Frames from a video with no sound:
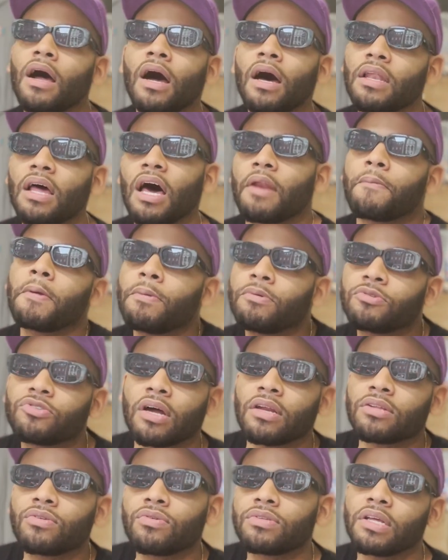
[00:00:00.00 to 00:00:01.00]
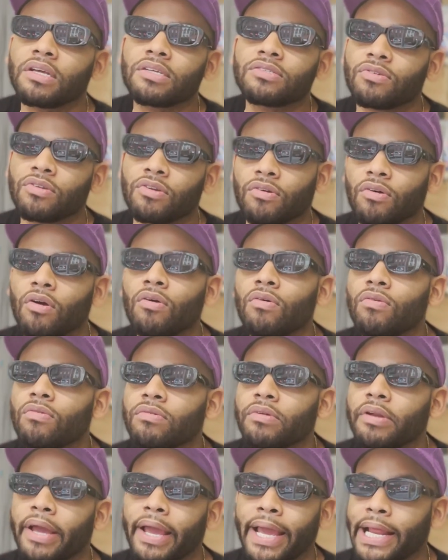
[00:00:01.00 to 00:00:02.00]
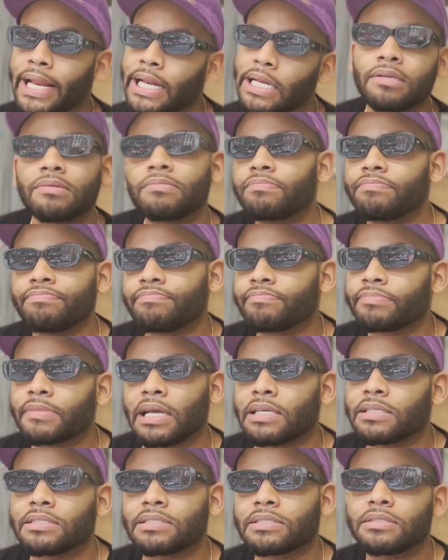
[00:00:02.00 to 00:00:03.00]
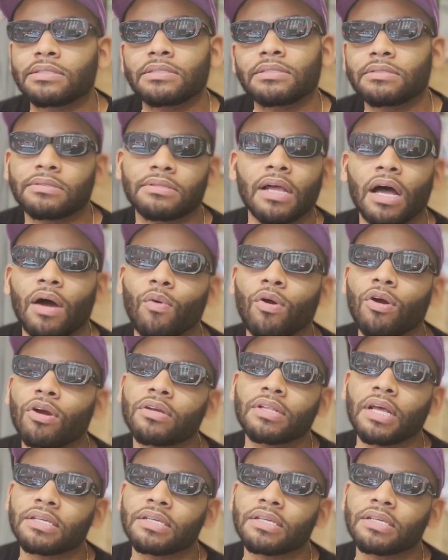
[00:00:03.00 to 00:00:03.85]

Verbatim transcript: a lot of people try to do things on their own, and that's not work.